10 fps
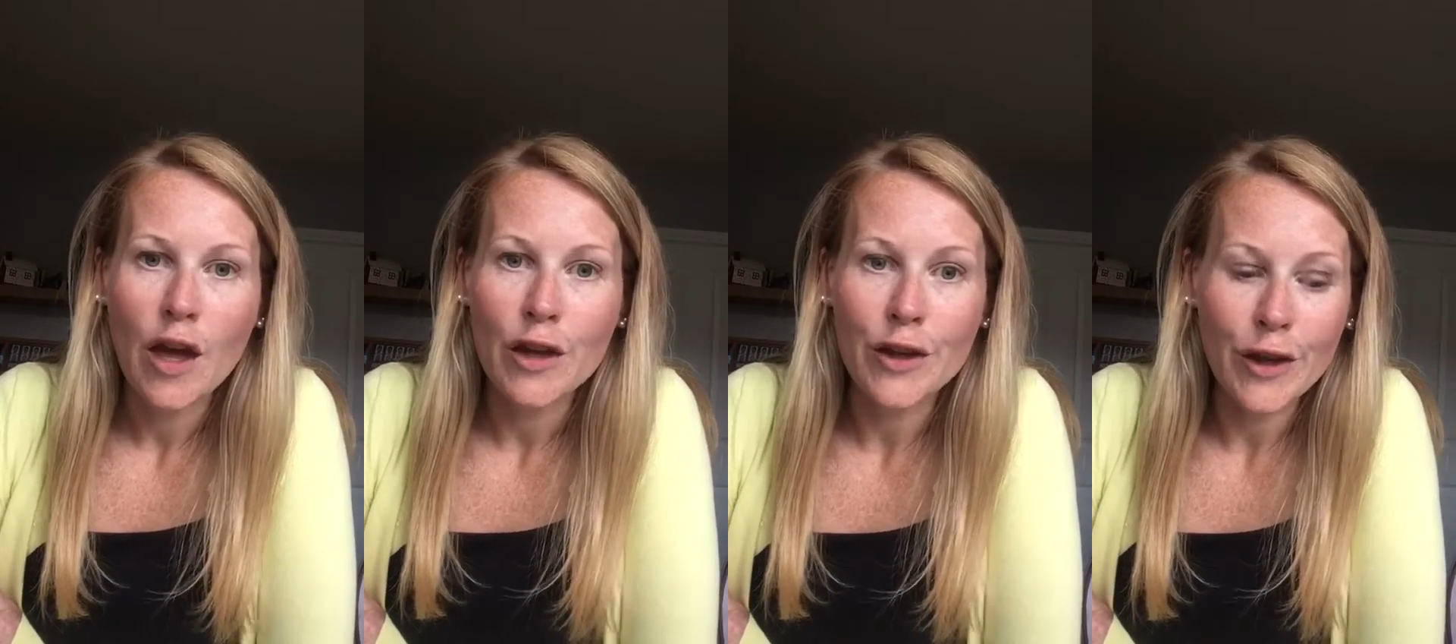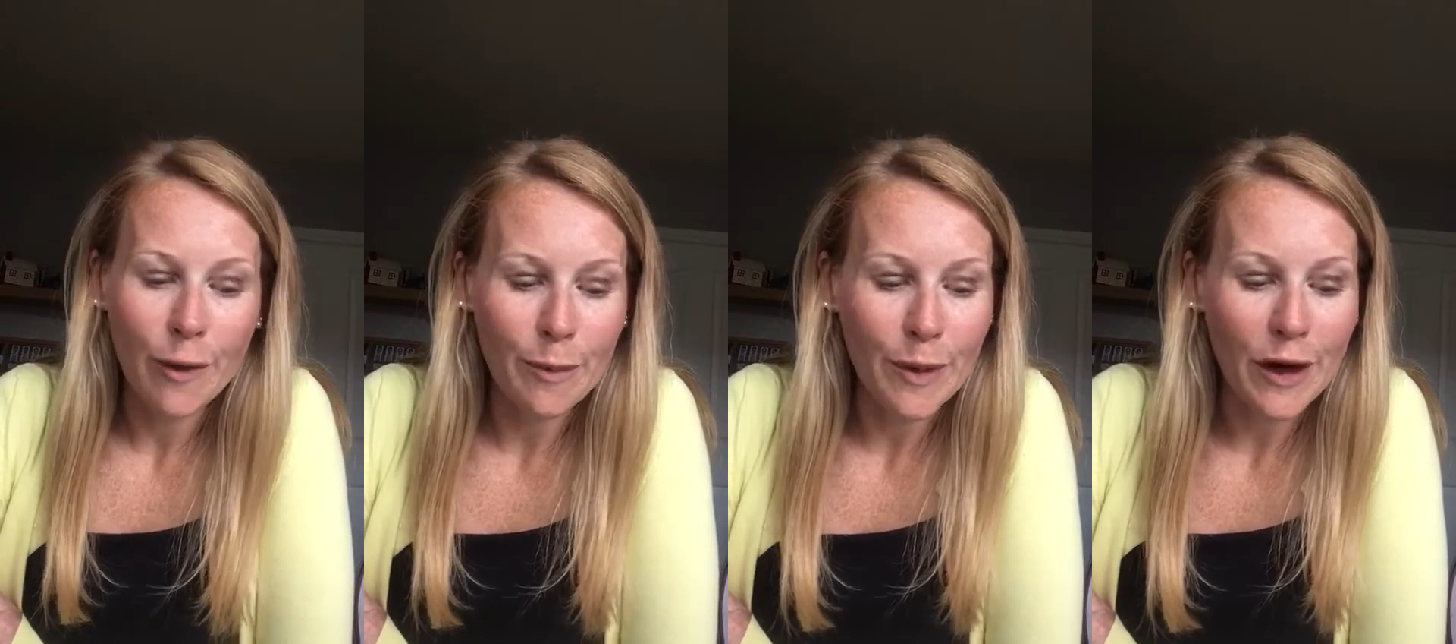
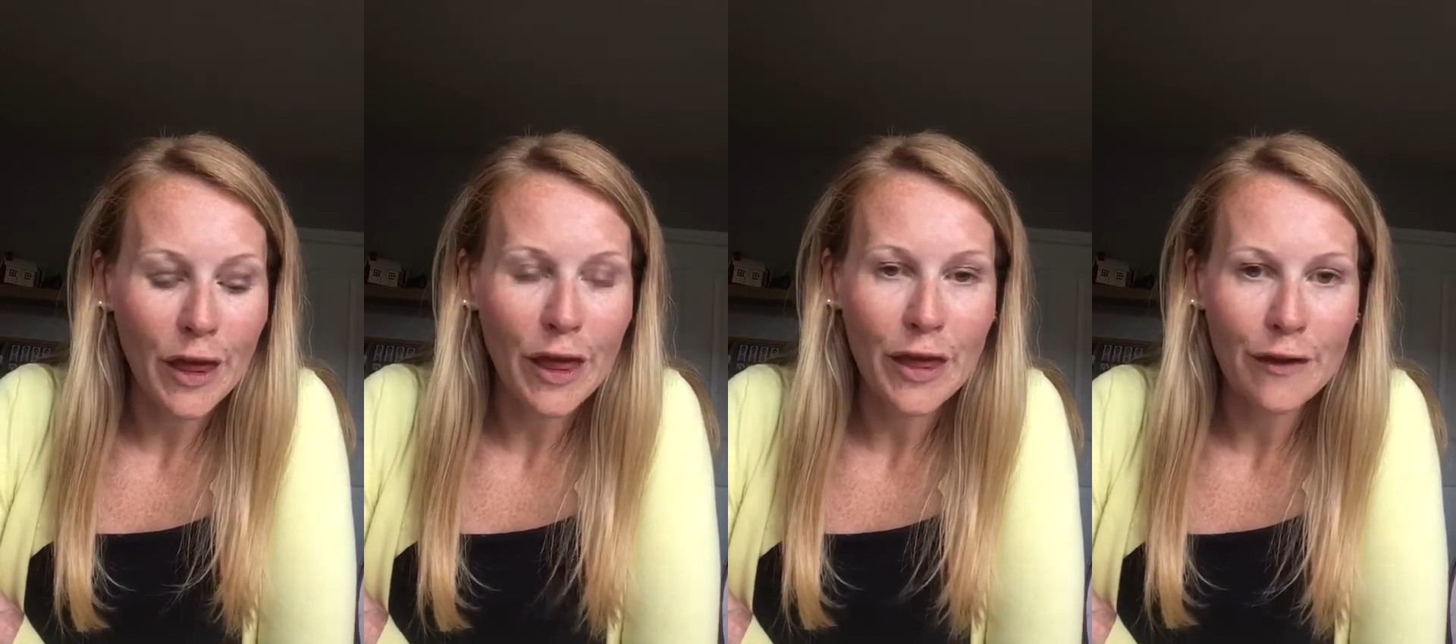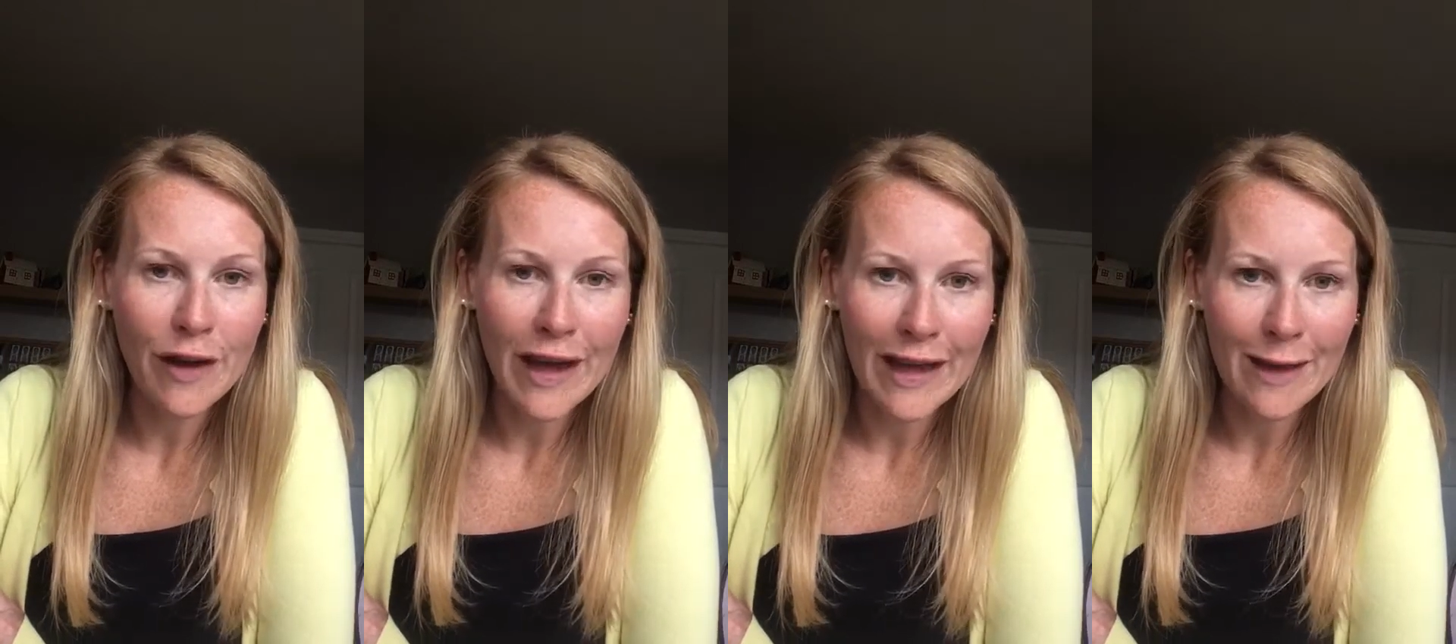Number
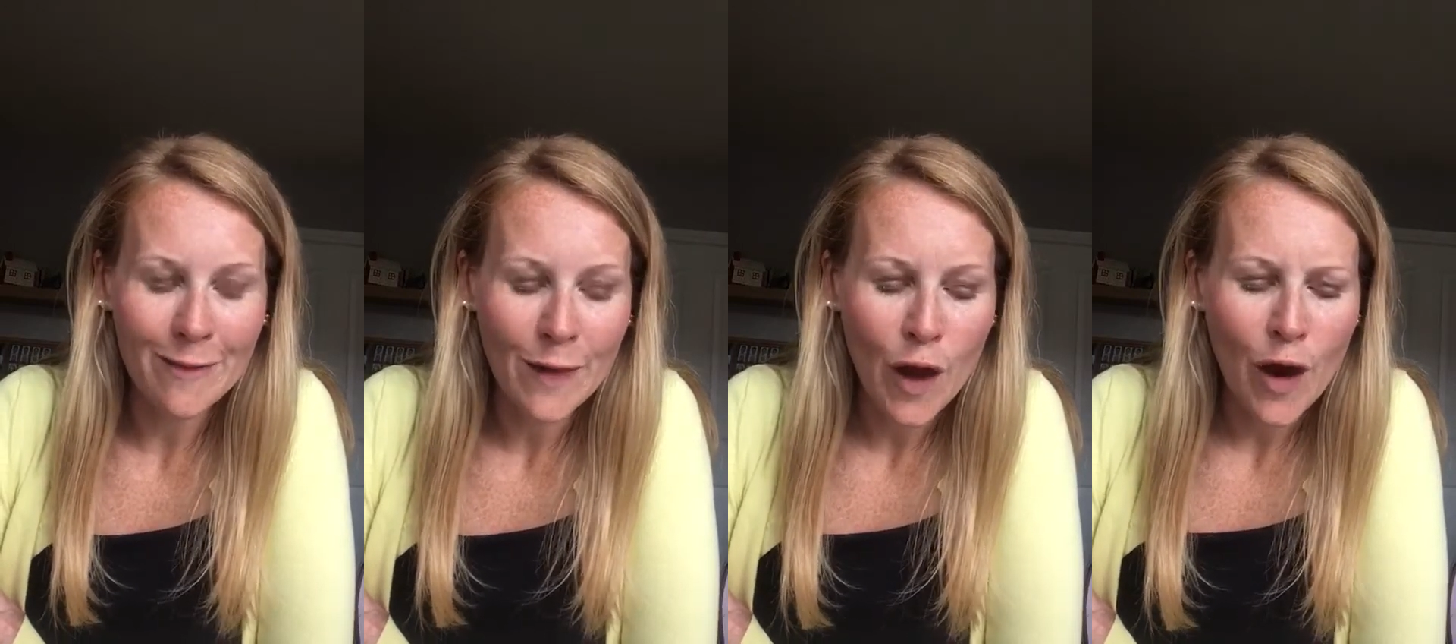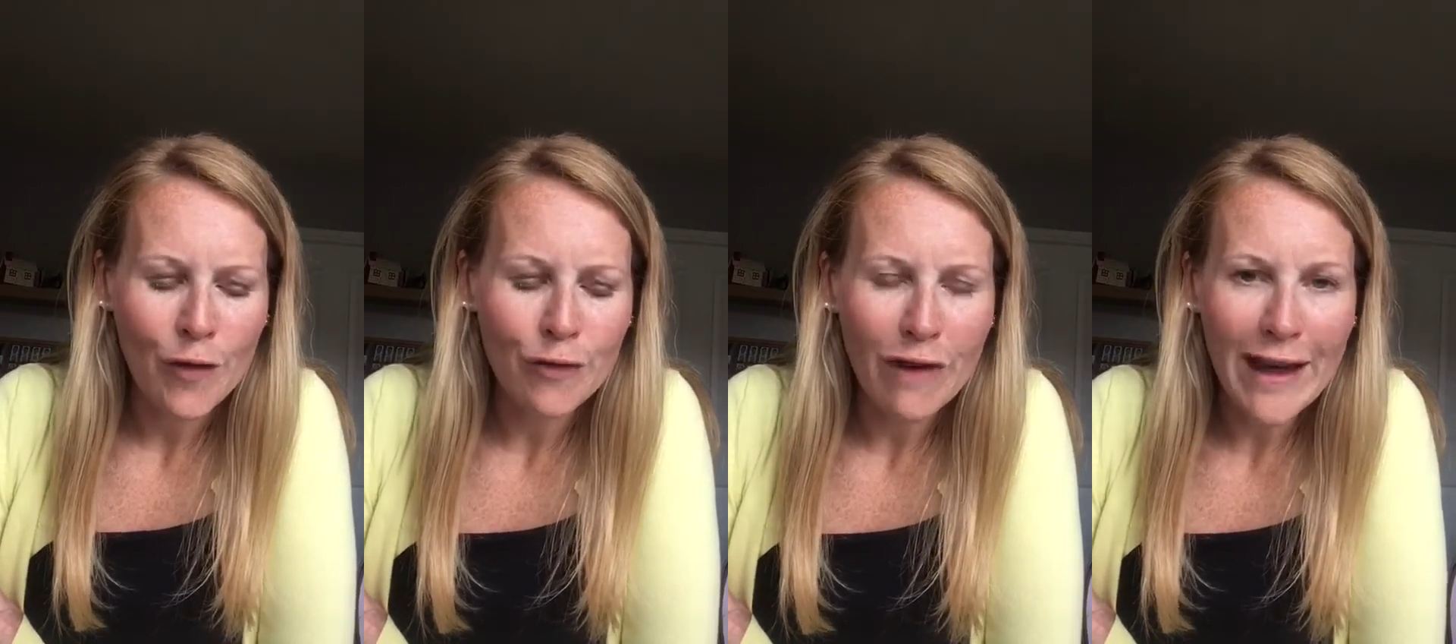3.
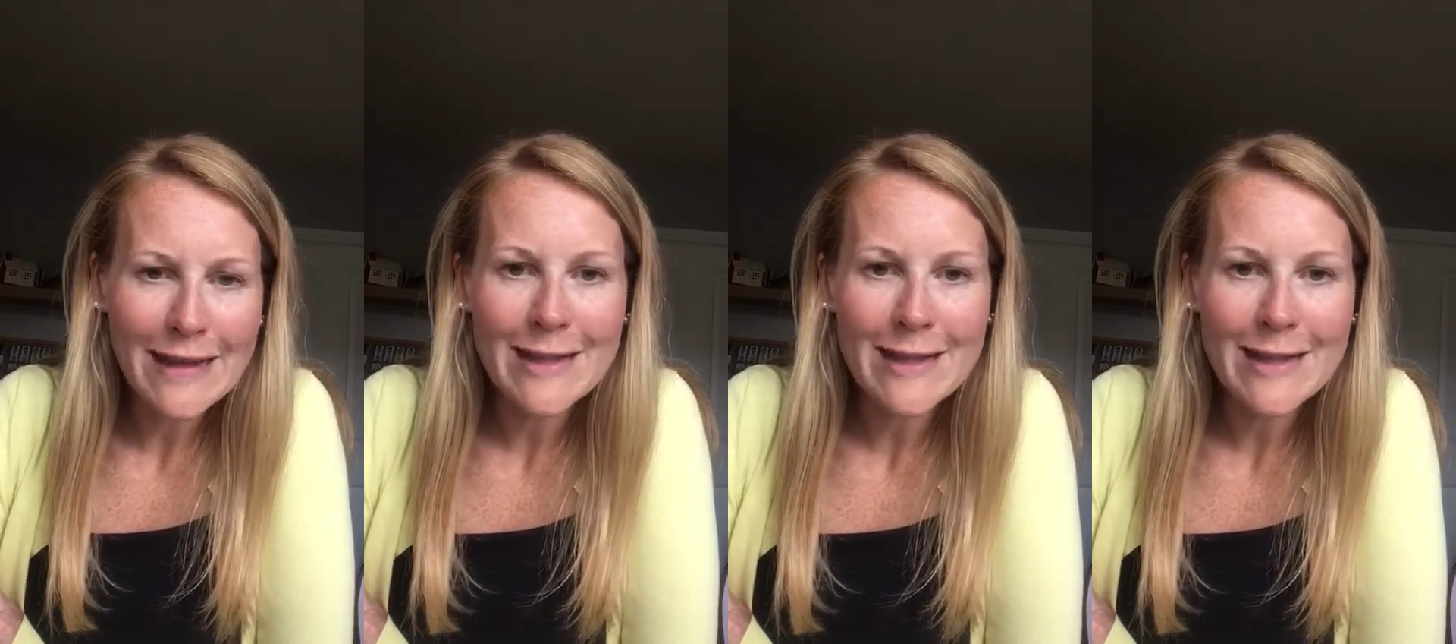Write